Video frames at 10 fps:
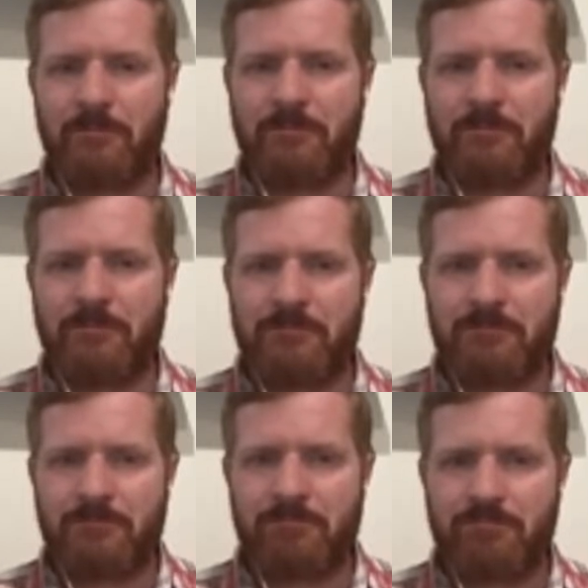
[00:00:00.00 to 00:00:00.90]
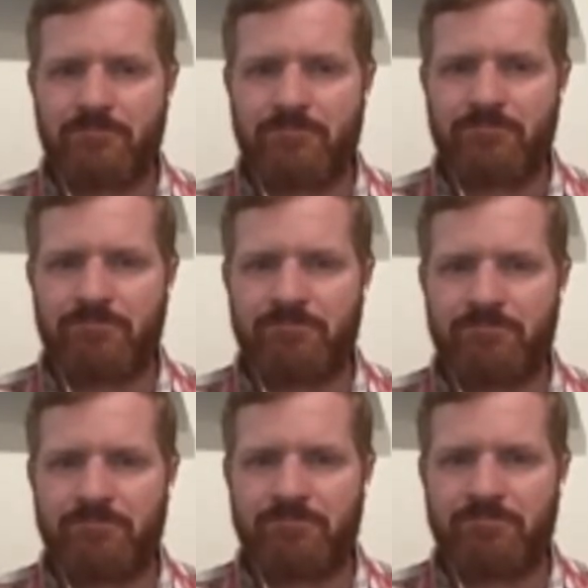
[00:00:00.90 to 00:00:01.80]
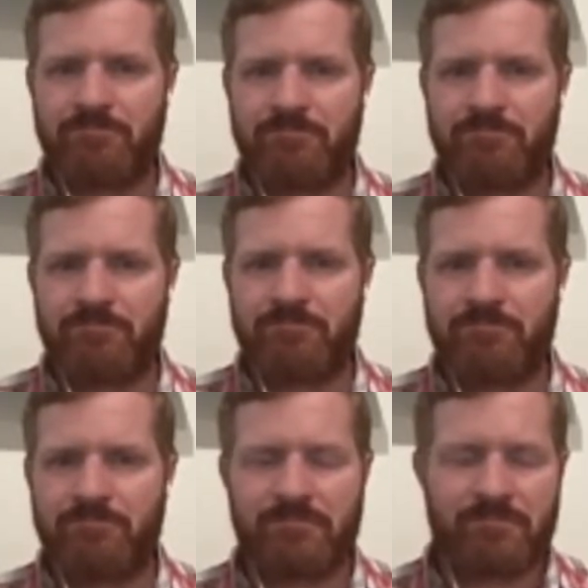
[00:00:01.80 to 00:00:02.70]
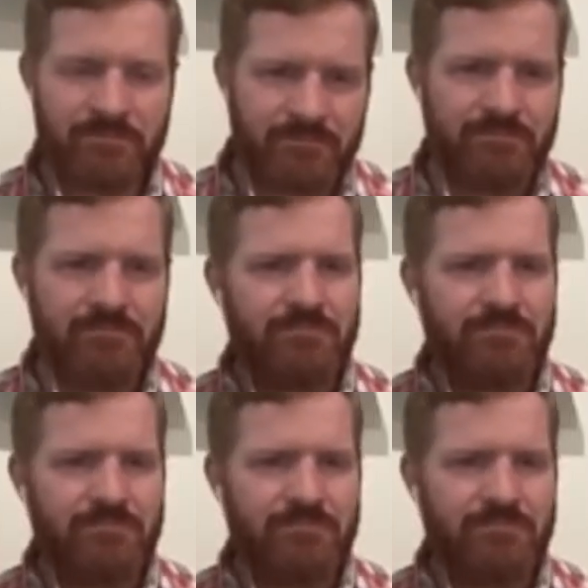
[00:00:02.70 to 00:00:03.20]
(not speaking)